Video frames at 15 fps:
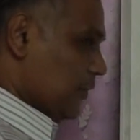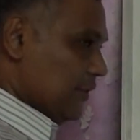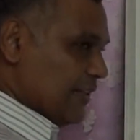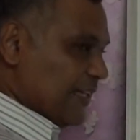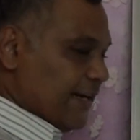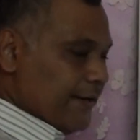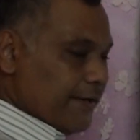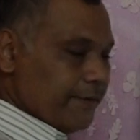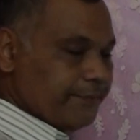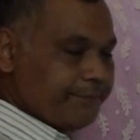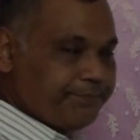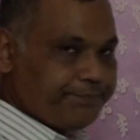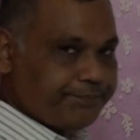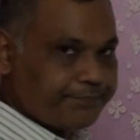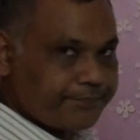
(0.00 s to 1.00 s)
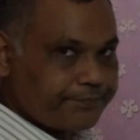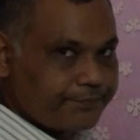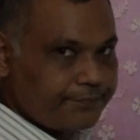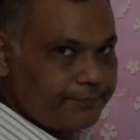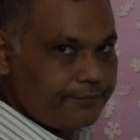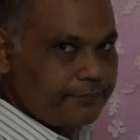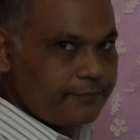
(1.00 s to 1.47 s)
z.
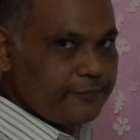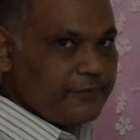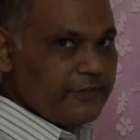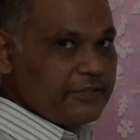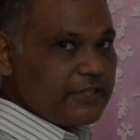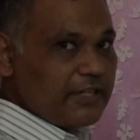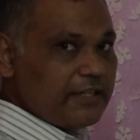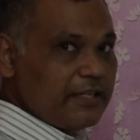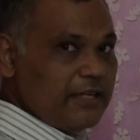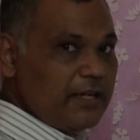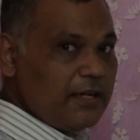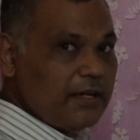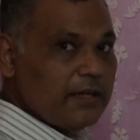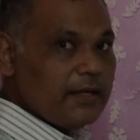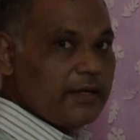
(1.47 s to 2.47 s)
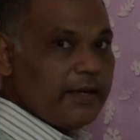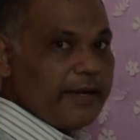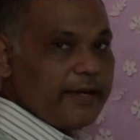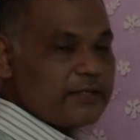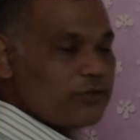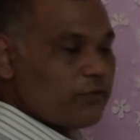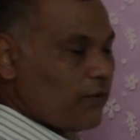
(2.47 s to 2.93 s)
These are the
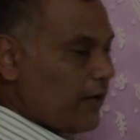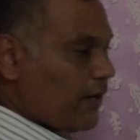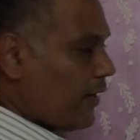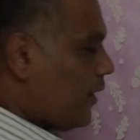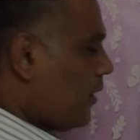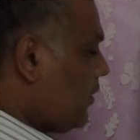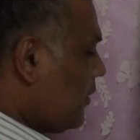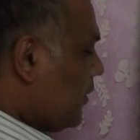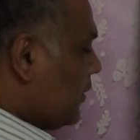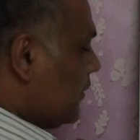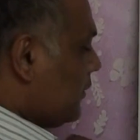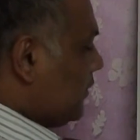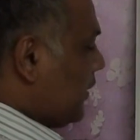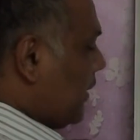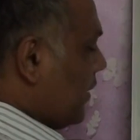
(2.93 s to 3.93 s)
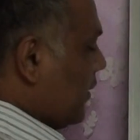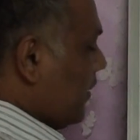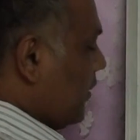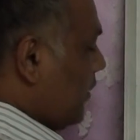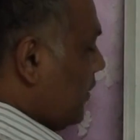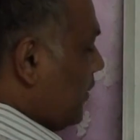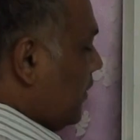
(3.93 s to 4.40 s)
x, y and z.
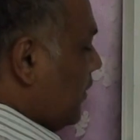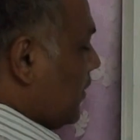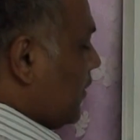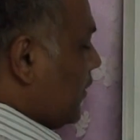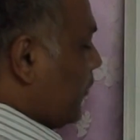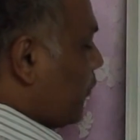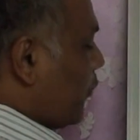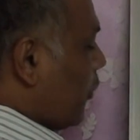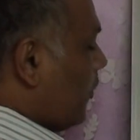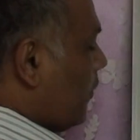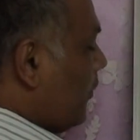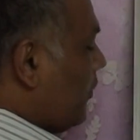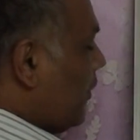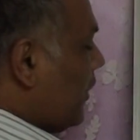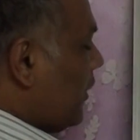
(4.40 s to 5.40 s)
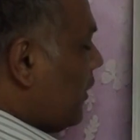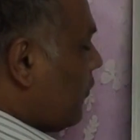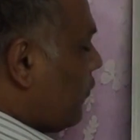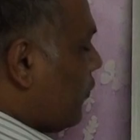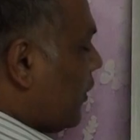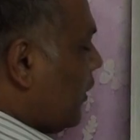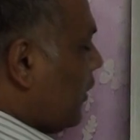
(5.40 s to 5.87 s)
The probability
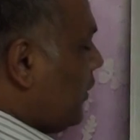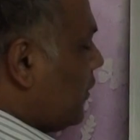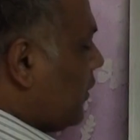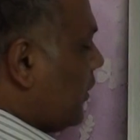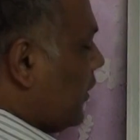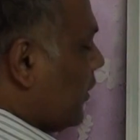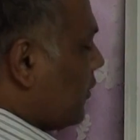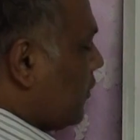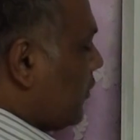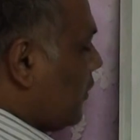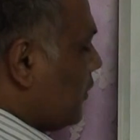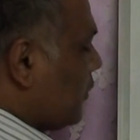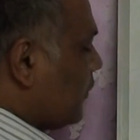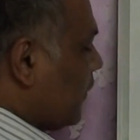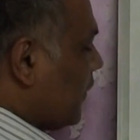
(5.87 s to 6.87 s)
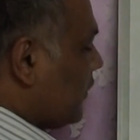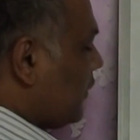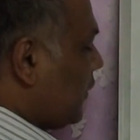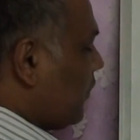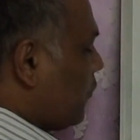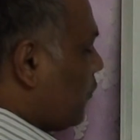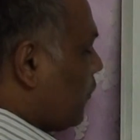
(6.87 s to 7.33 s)
of finding the electron is
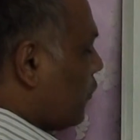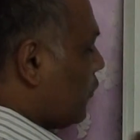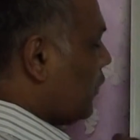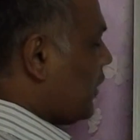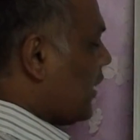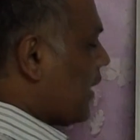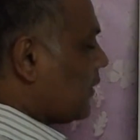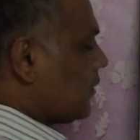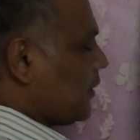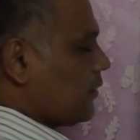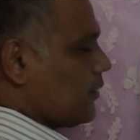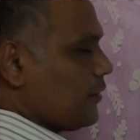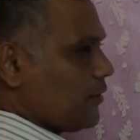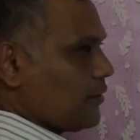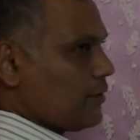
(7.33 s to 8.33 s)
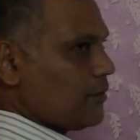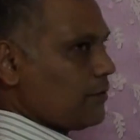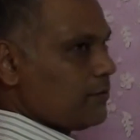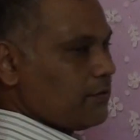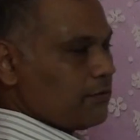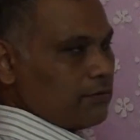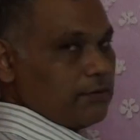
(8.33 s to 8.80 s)
maximum on the x-axis.
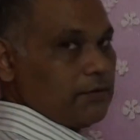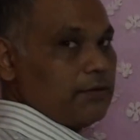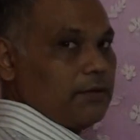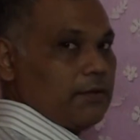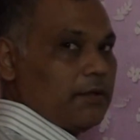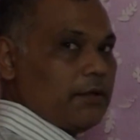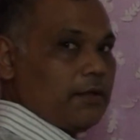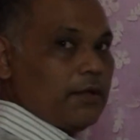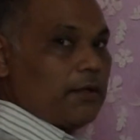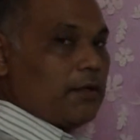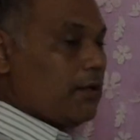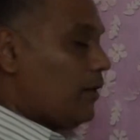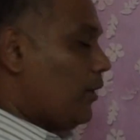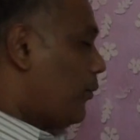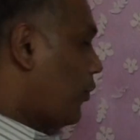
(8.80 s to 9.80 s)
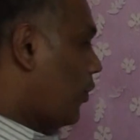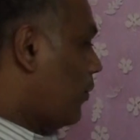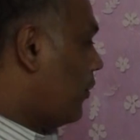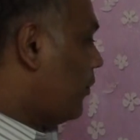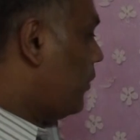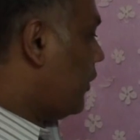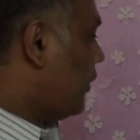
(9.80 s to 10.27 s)
The
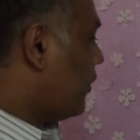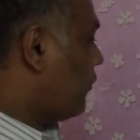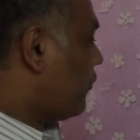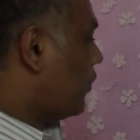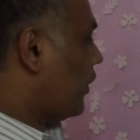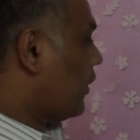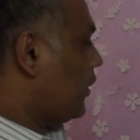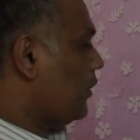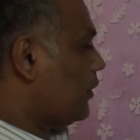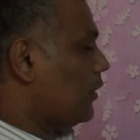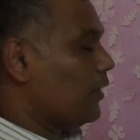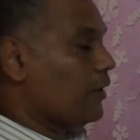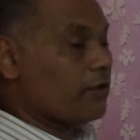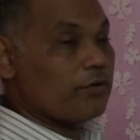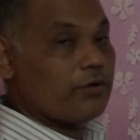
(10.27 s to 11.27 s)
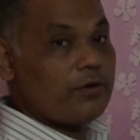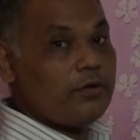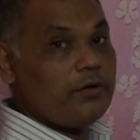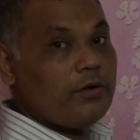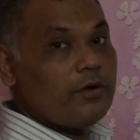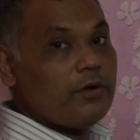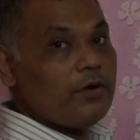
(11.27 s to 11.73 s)
probability of finding the
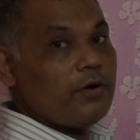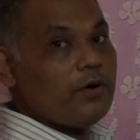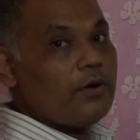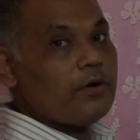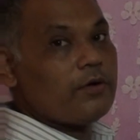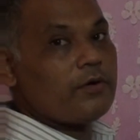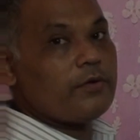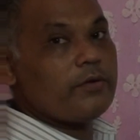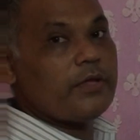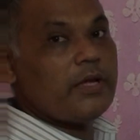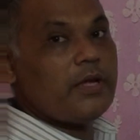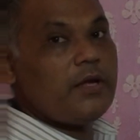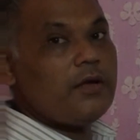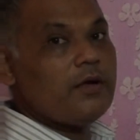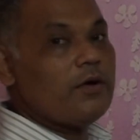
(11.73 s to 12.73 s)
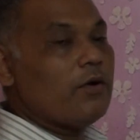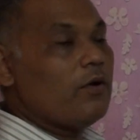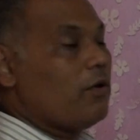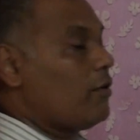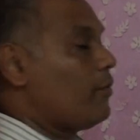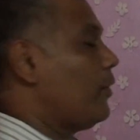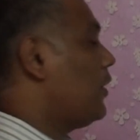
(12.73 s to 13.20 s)
electron onto the
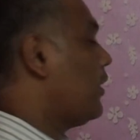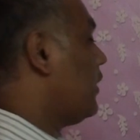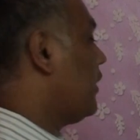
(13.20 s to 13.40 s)
orbital